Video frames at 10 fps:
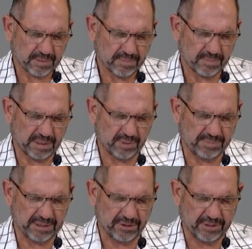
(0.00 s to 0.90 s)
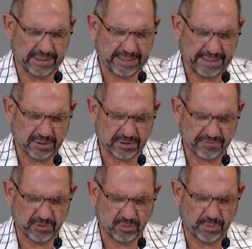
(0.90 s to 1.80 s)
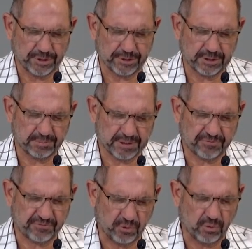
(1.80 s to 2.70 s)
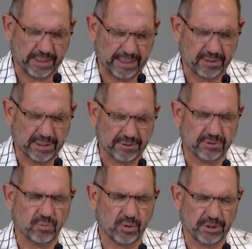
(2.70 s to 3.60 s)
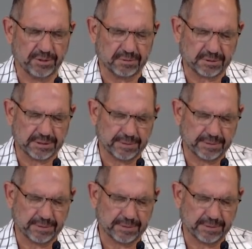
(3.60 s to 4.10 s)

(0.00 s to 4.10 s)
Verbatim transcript: May we be learning out of your word, but for our own world